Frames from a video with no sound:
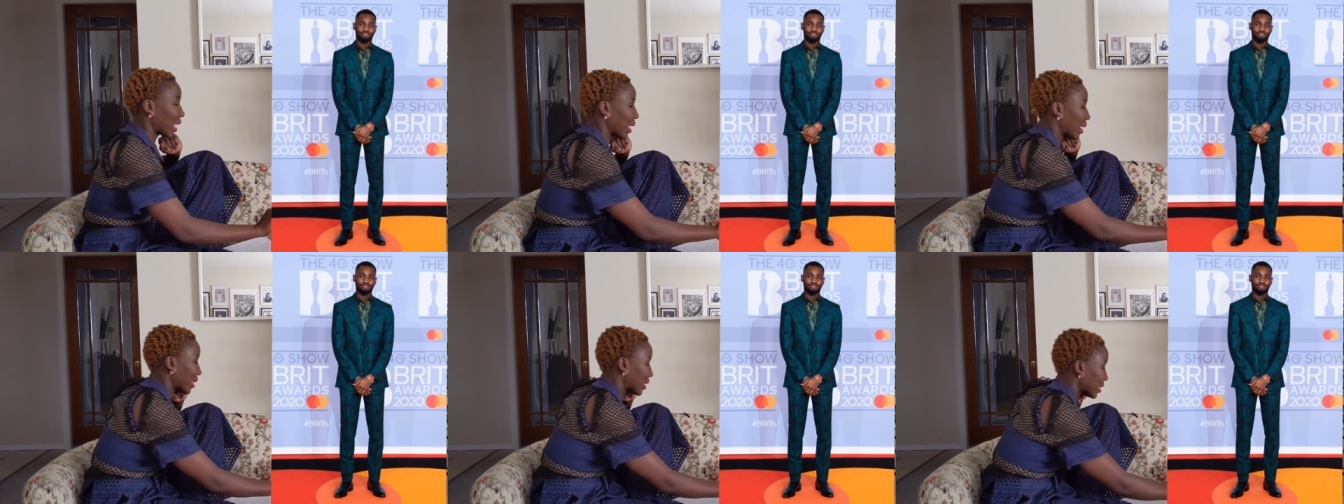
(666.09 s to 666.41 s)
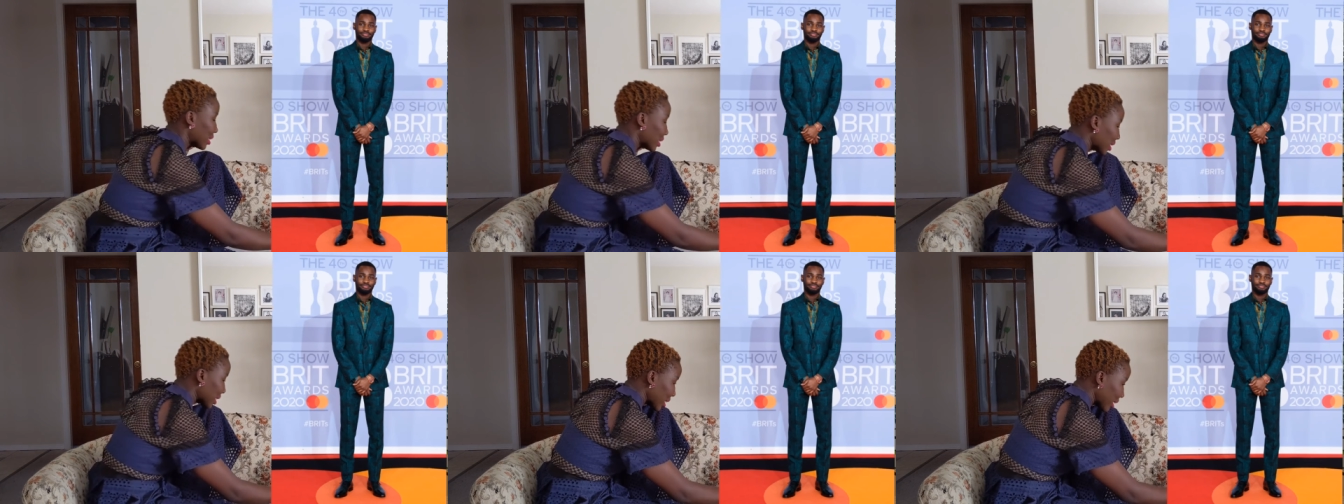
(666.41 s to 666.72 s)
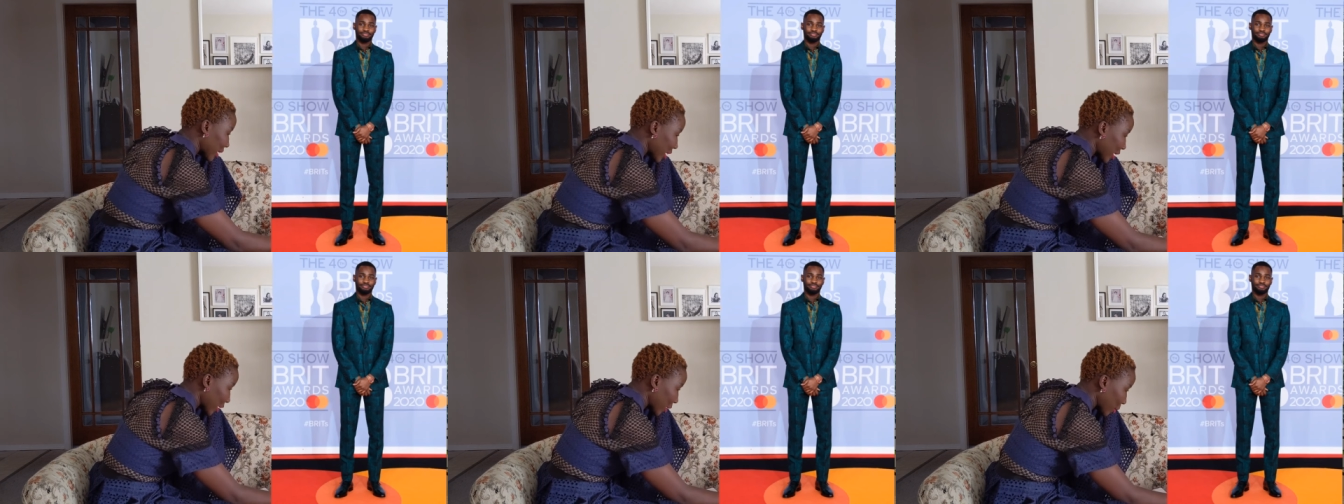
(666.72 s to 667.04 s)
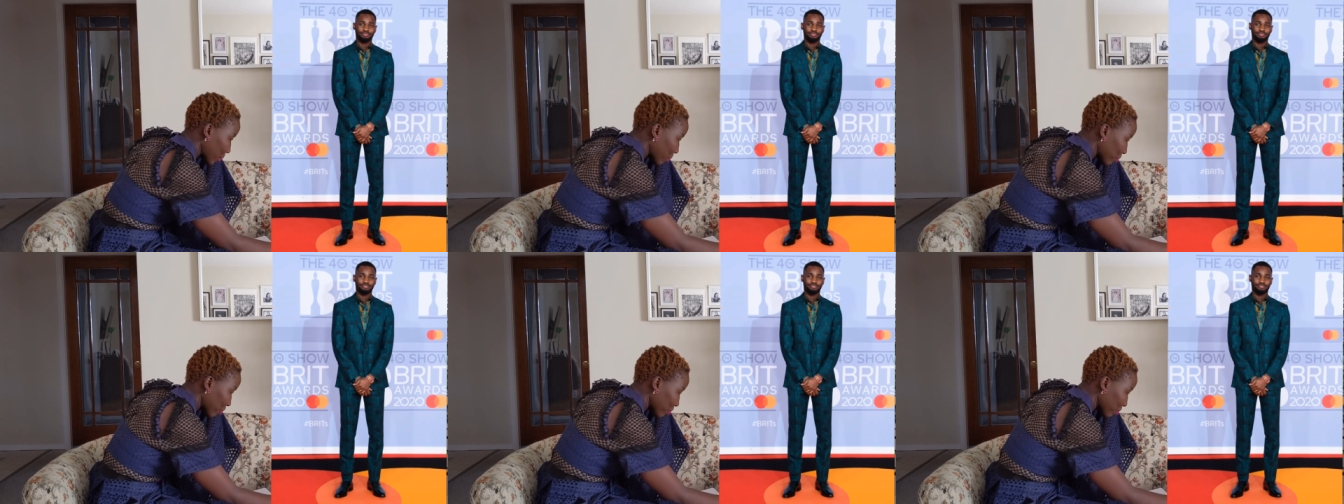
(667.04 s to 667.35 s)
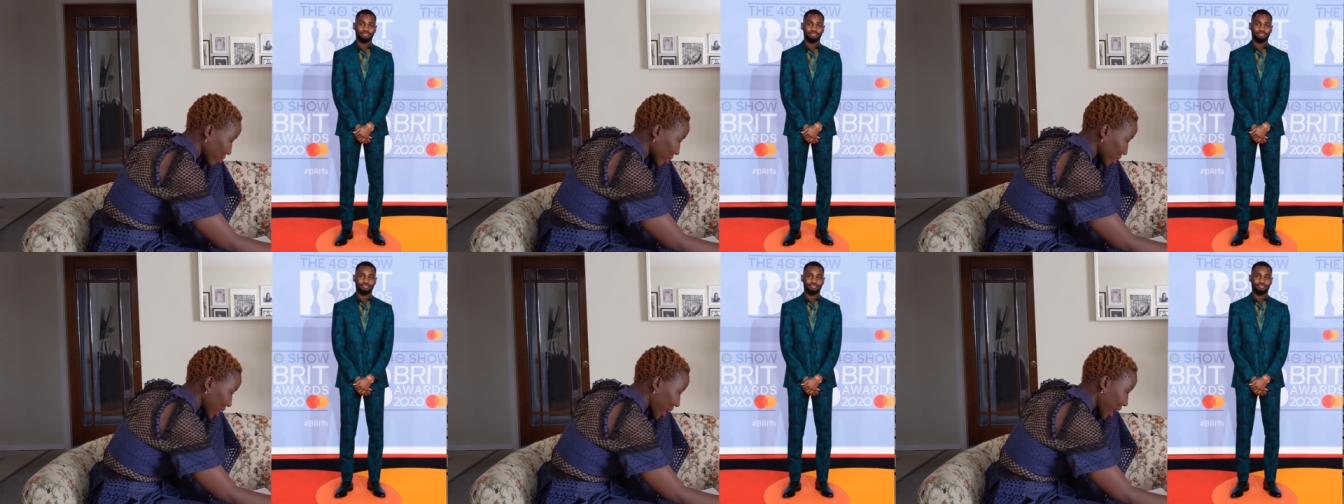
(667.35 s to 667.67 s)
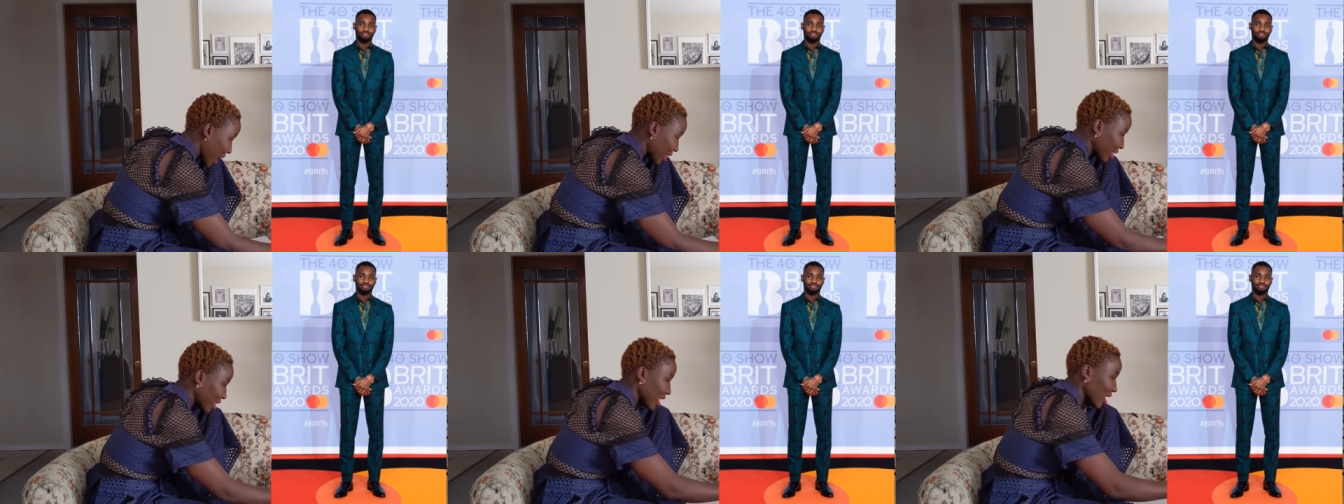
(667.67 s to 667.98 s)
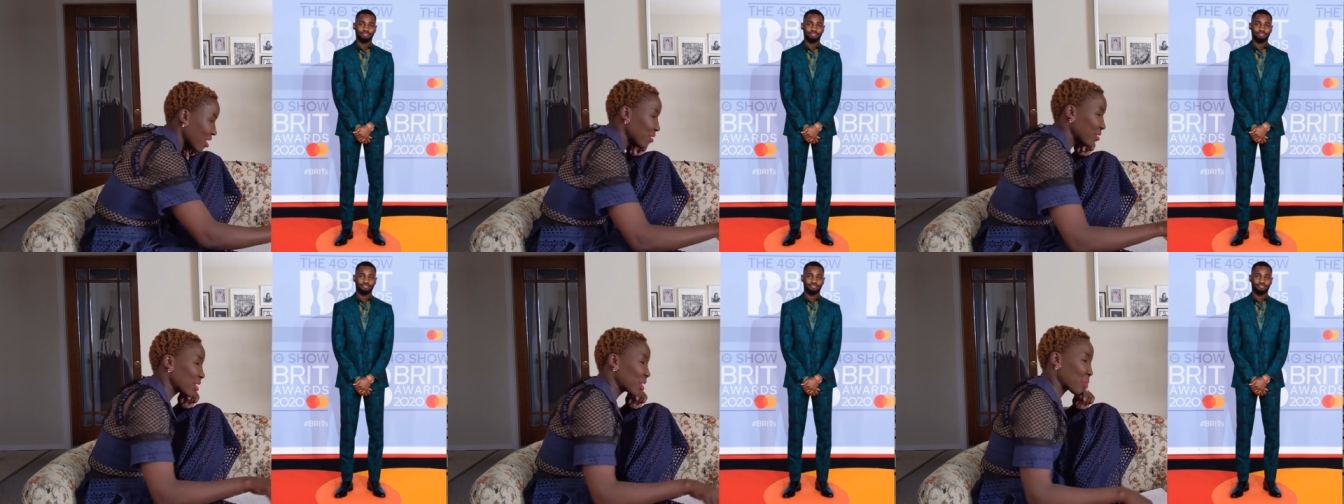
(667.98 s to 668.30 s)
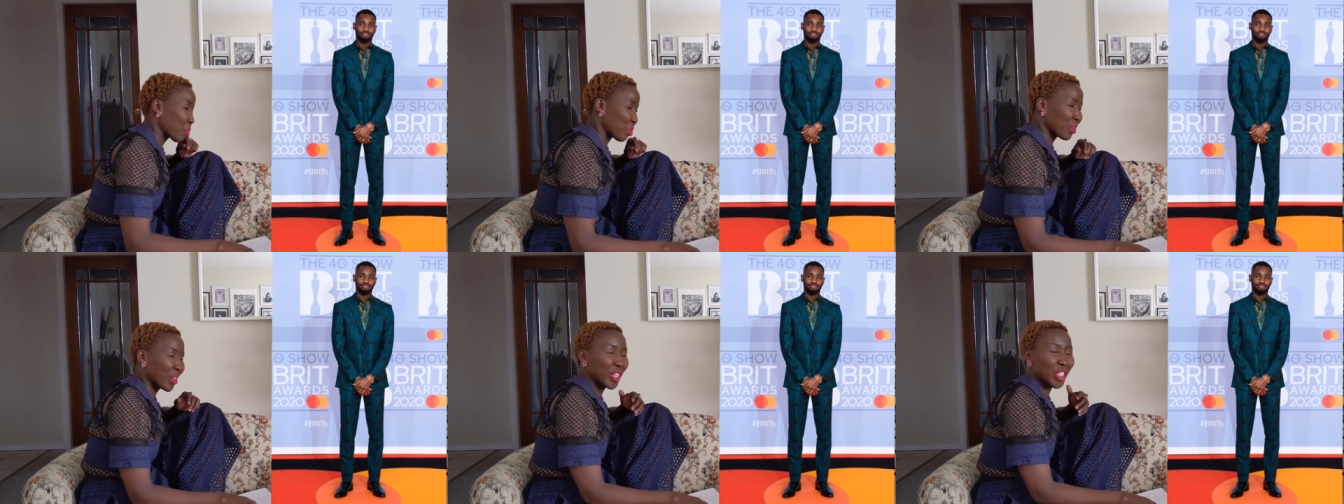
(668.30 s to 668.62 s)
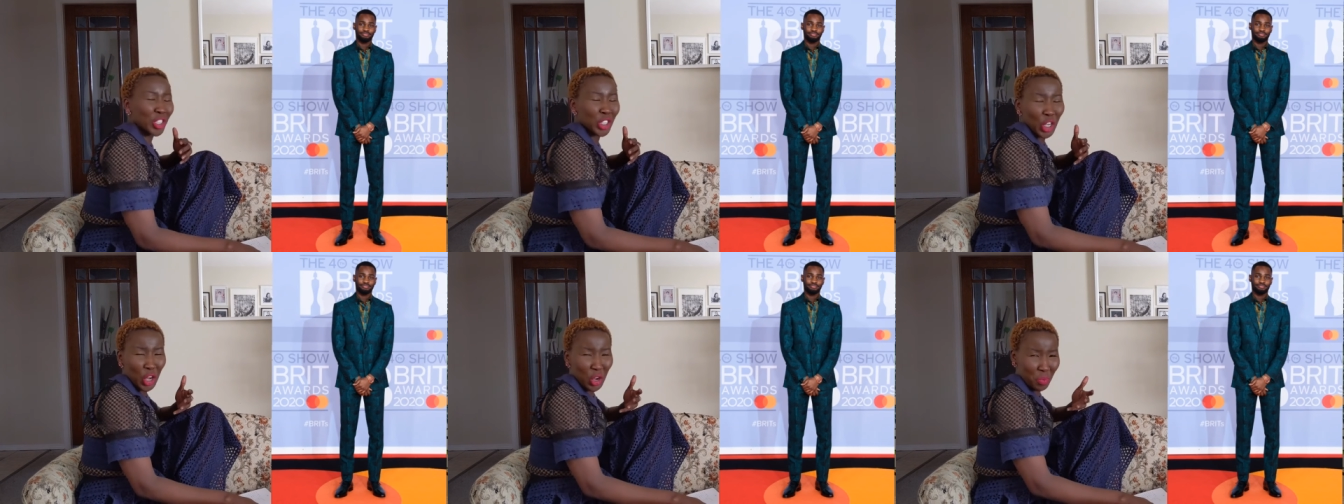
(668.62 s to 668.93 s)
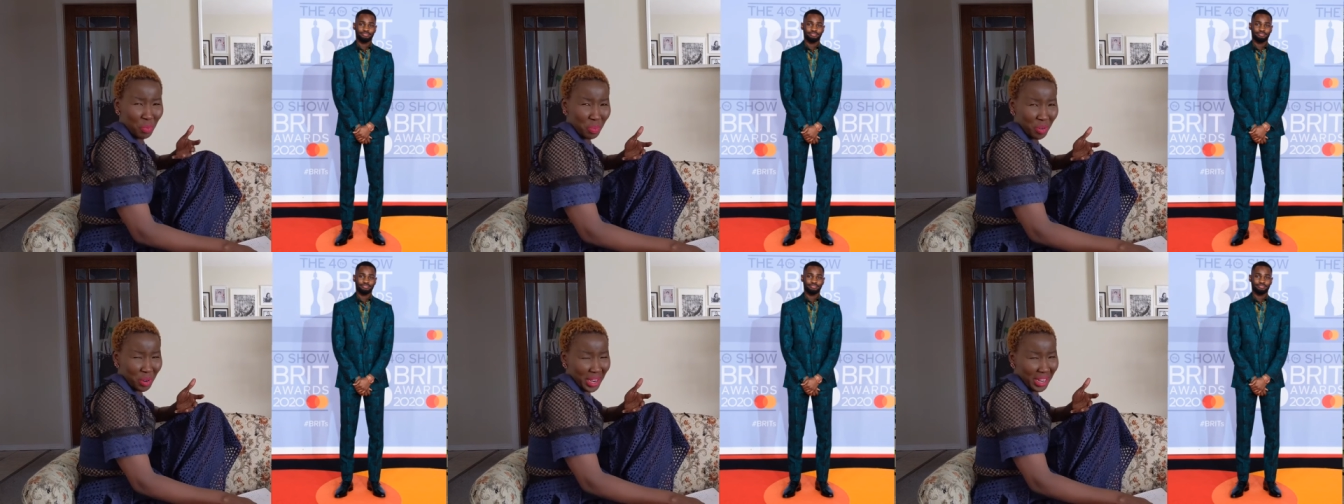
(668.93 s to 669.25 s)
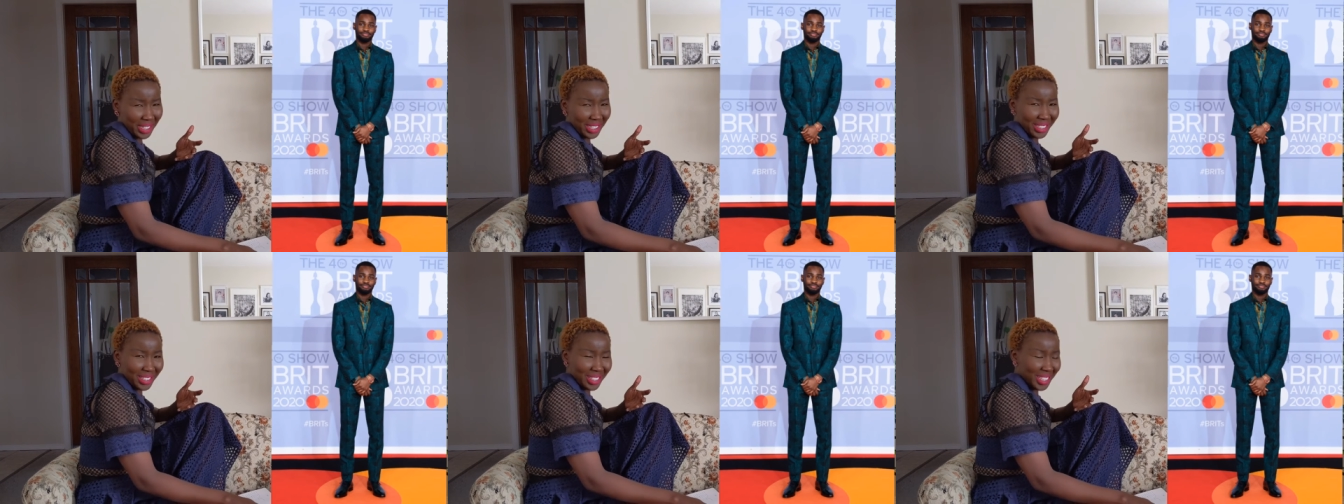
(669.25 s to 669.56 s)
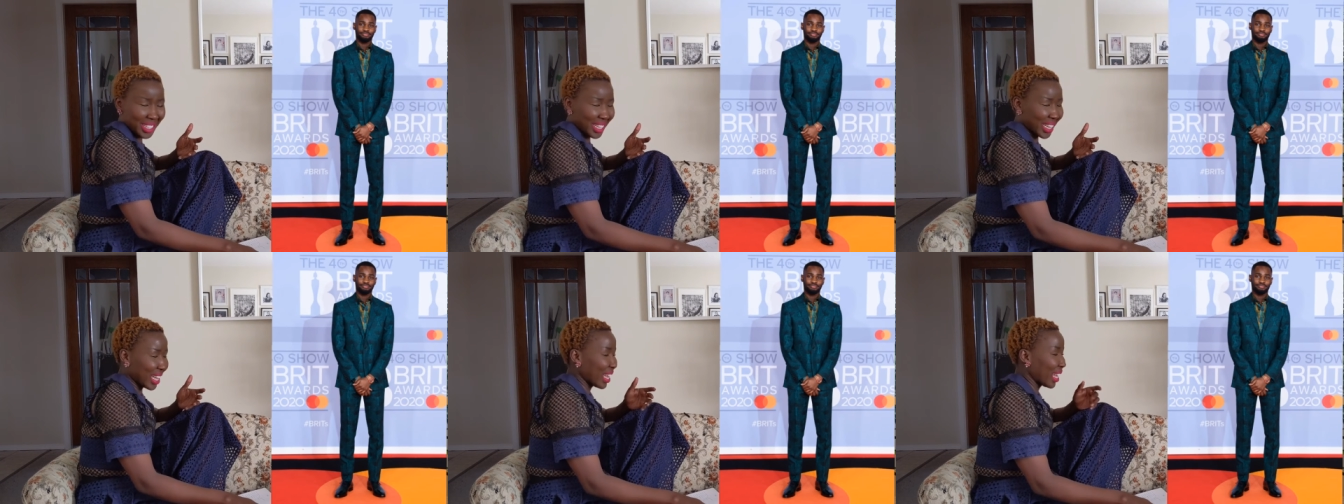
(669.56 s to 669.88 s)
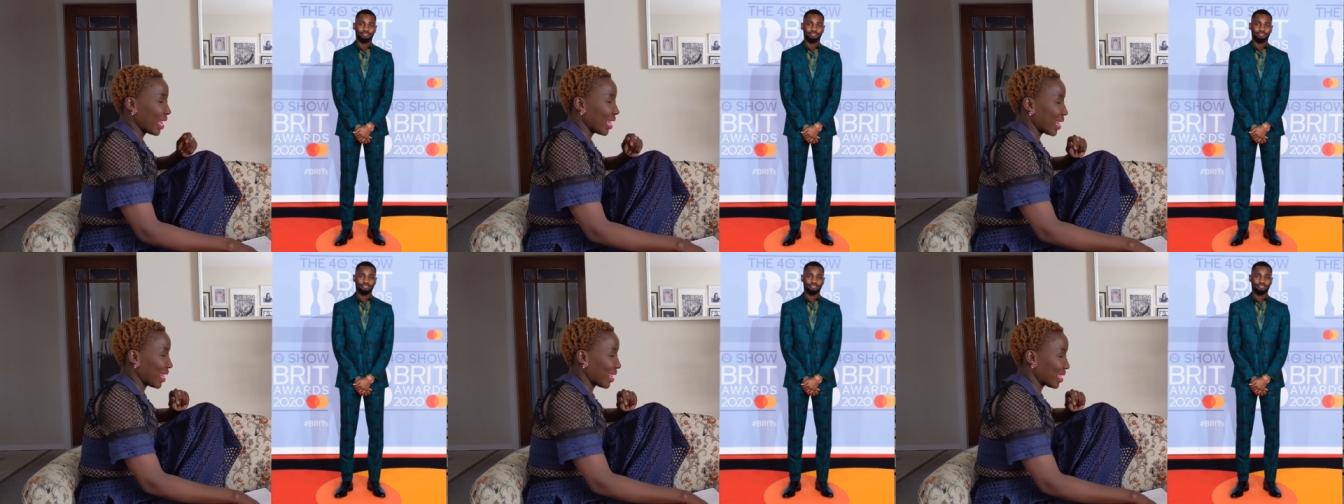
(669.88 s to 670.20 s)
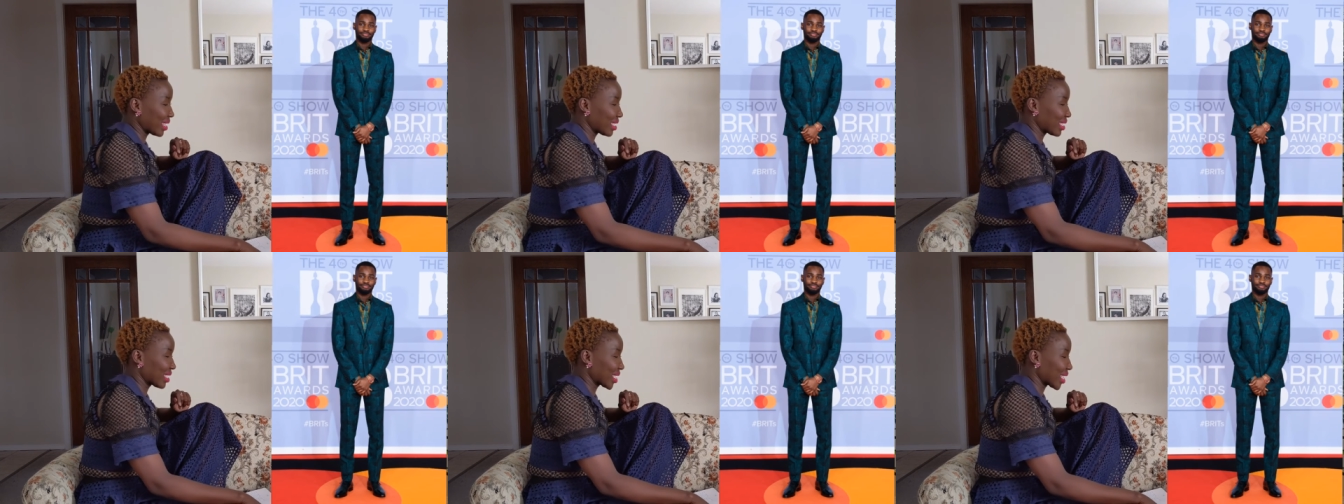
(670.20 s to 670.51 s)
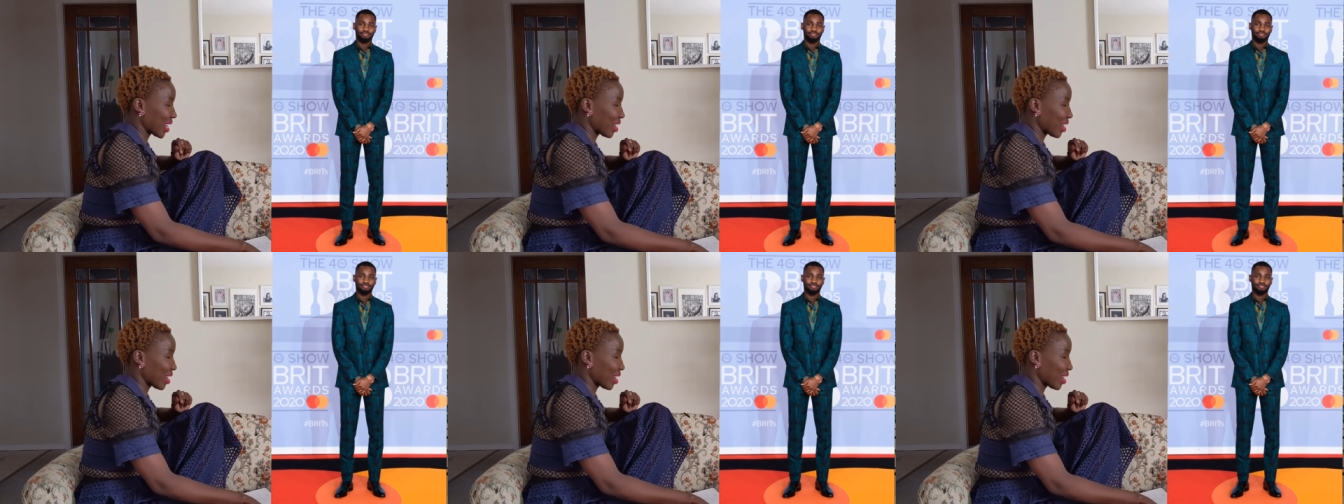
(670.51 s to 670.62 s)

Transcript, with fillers: and I love the print on print. And